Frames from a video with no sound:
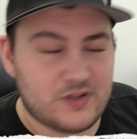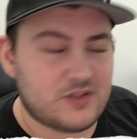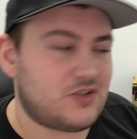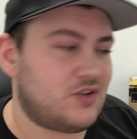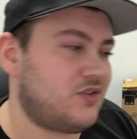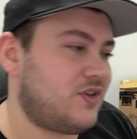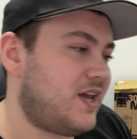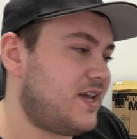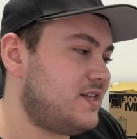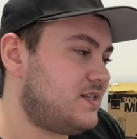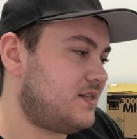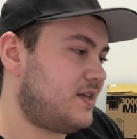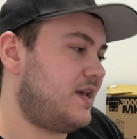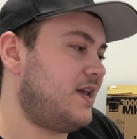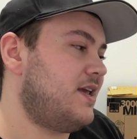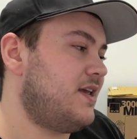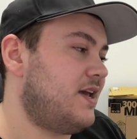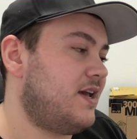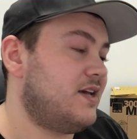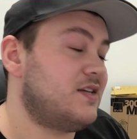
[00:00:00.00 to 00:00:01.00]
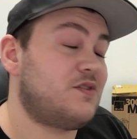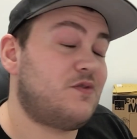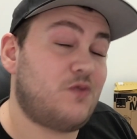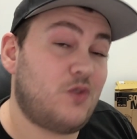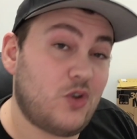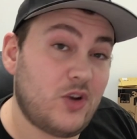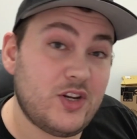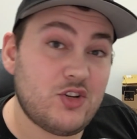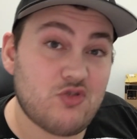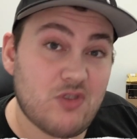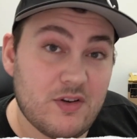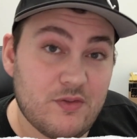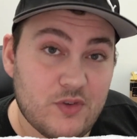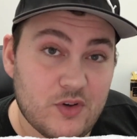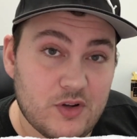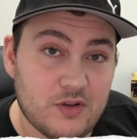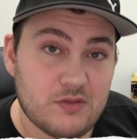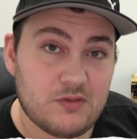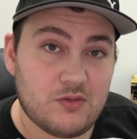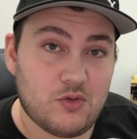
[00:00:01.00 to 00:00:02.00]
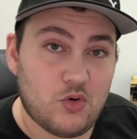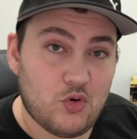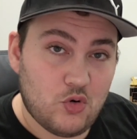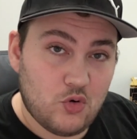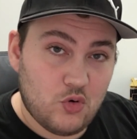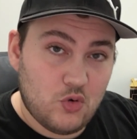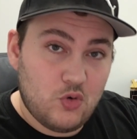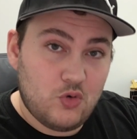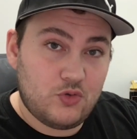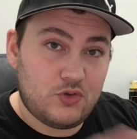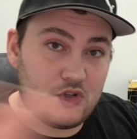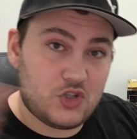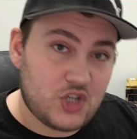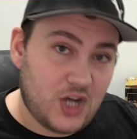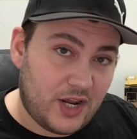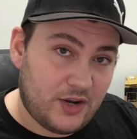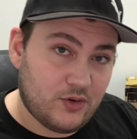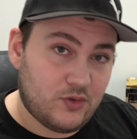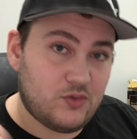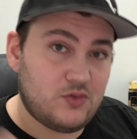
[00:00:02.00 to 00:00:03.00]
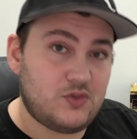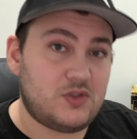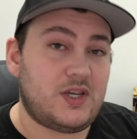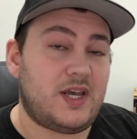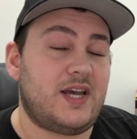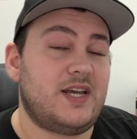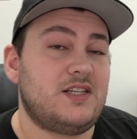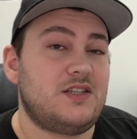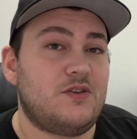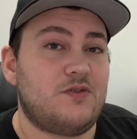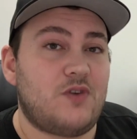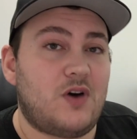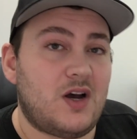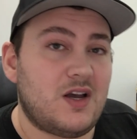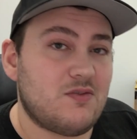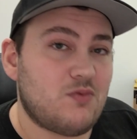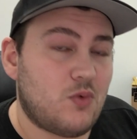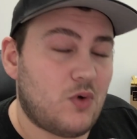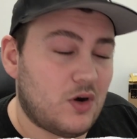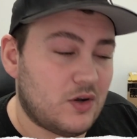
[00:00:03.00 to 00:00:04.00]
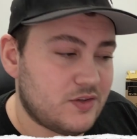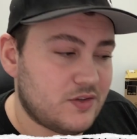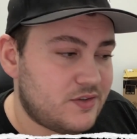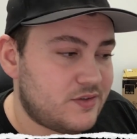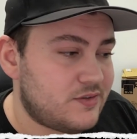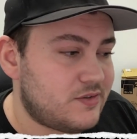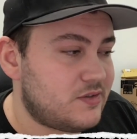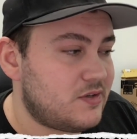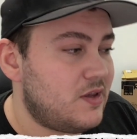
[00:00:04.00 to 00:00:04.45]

So they say, yeah, it's fully driven, all the channels 85 watts,